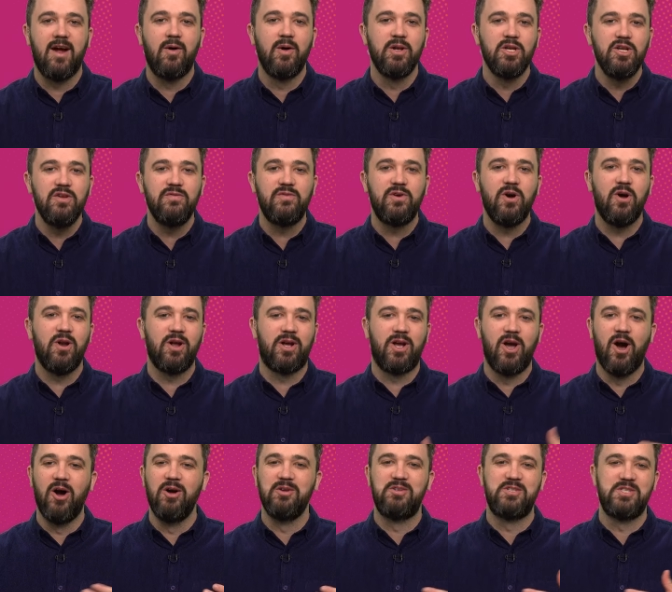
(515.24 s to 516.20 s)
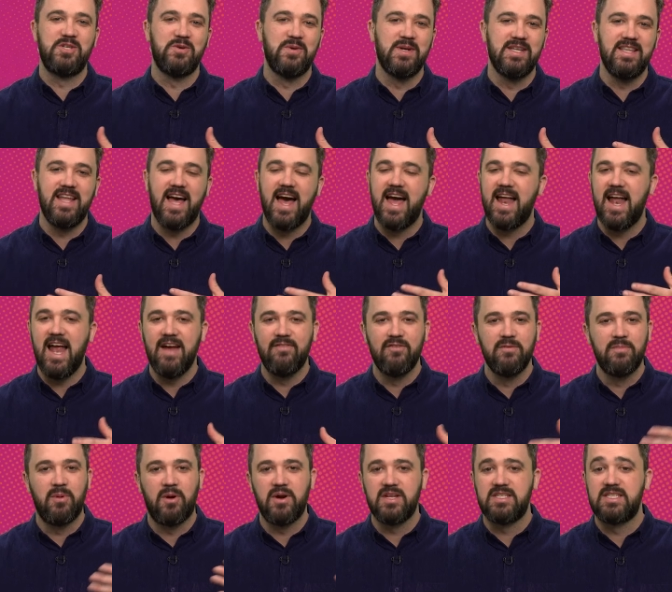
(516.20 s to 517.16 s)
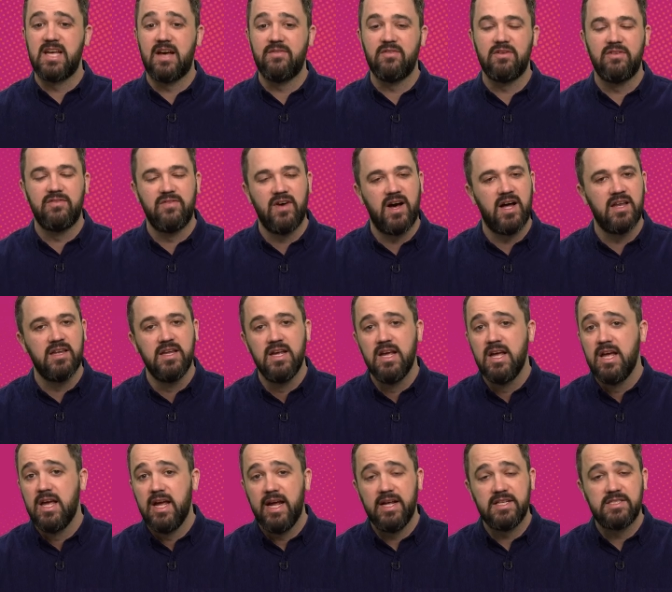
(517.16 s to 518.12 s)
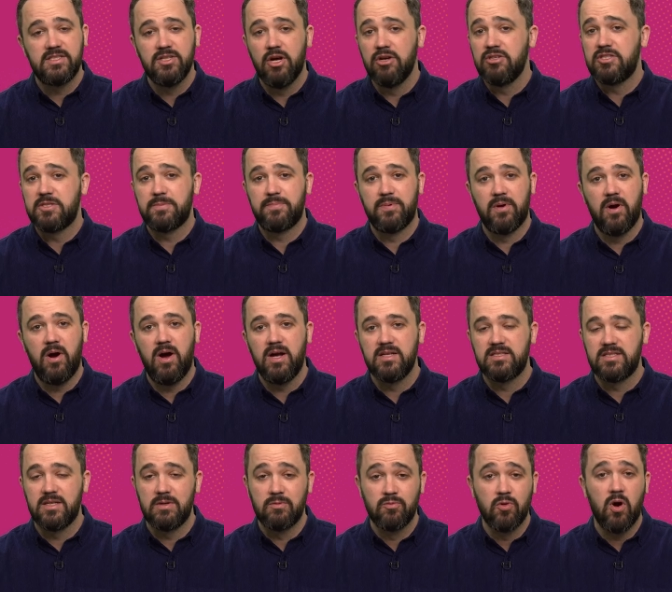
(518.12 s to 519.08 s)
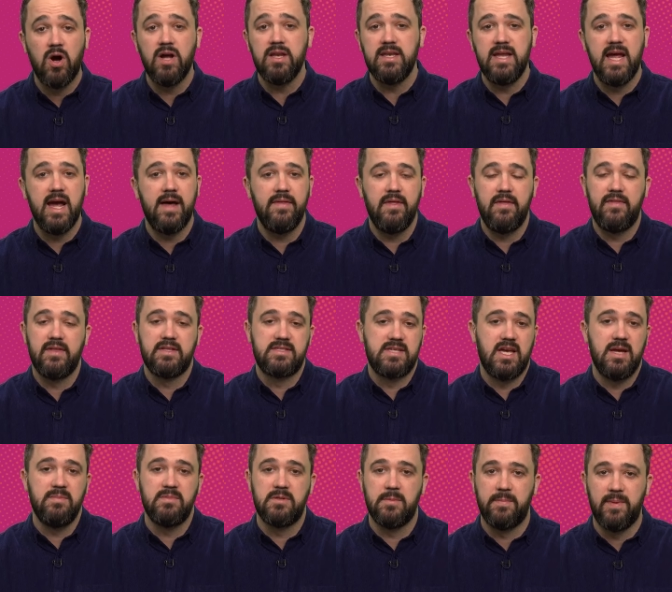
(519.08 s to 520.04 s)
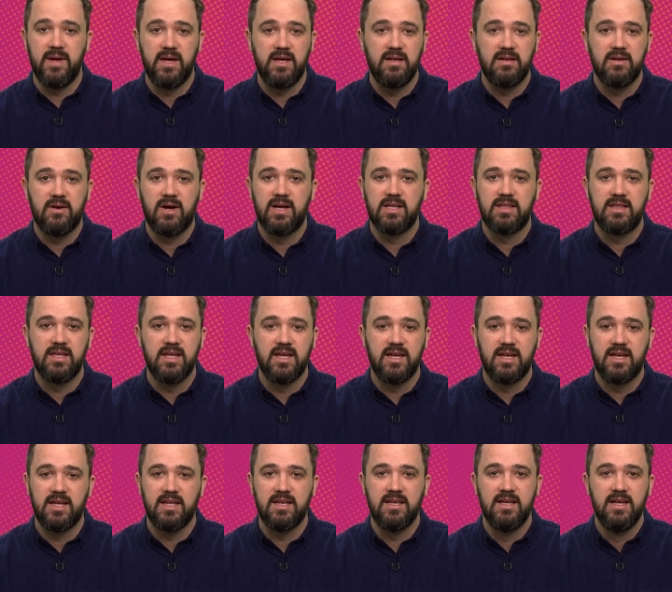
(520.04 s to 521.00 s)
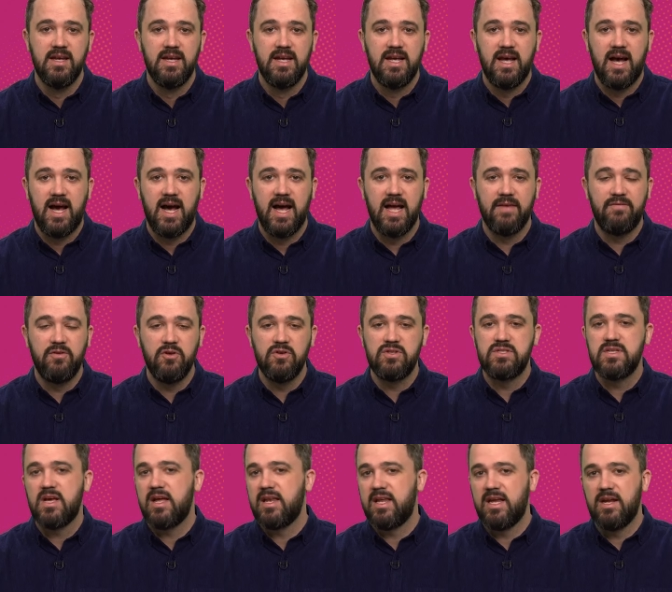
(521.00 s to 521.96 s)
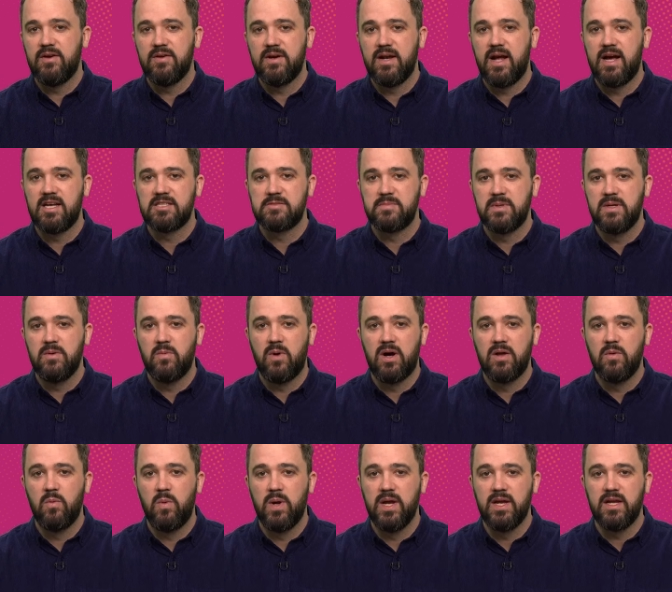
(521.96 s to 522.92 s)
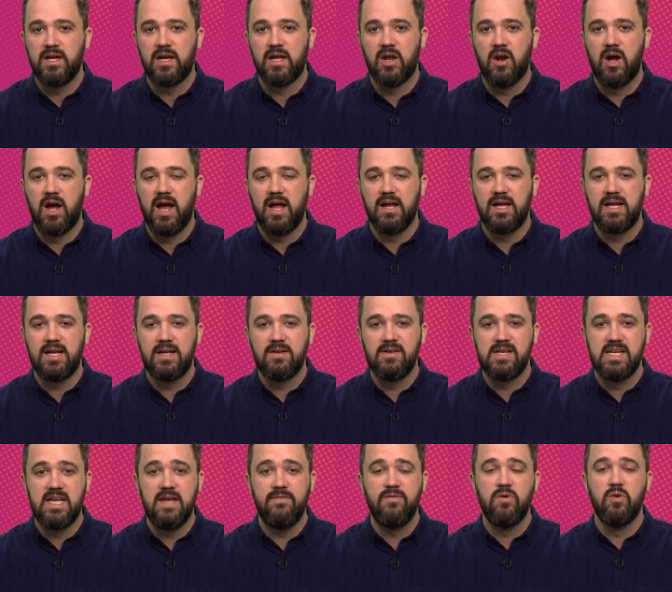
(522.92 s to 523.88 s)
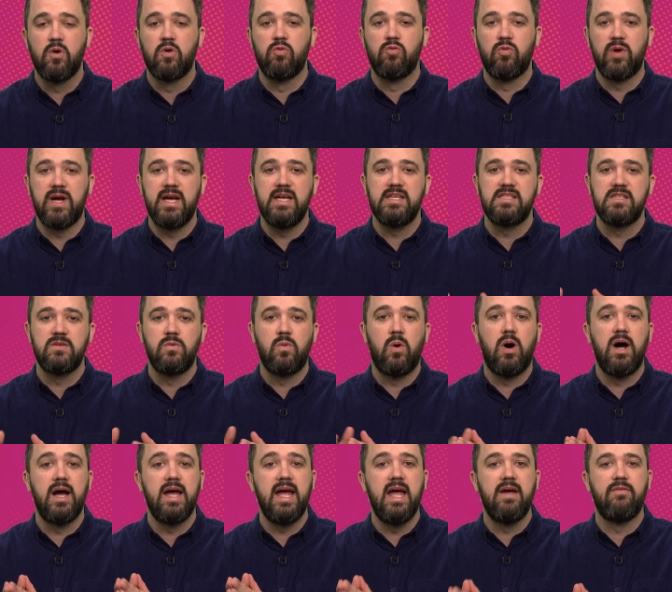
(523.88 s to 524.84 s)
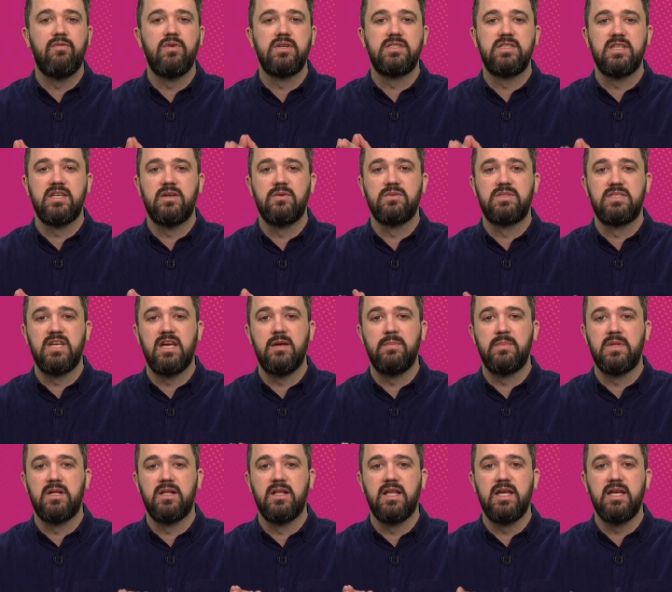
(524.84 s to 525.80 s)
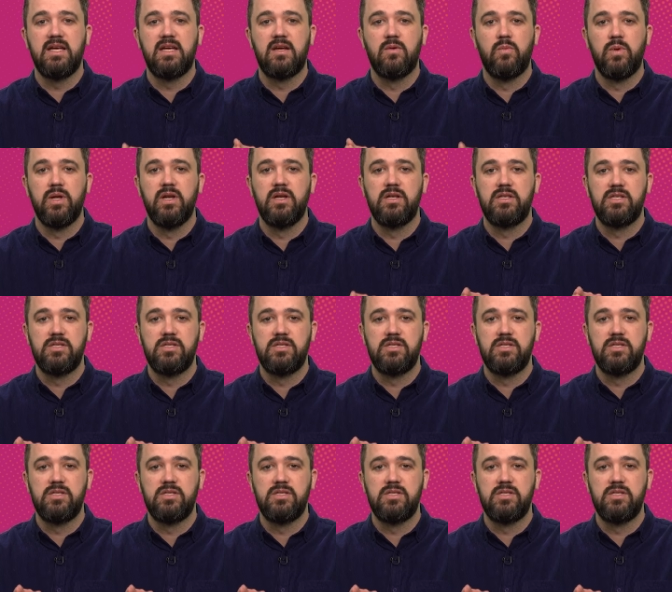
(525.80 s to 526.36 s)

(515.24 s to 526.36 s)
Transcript: when you've got a coach doing that, everybody's having fun. It's no surprise that right now they're the team to beat, I think. And uh, if you sat here and asked me one week, can I give you a reason why every single team in the league can win a,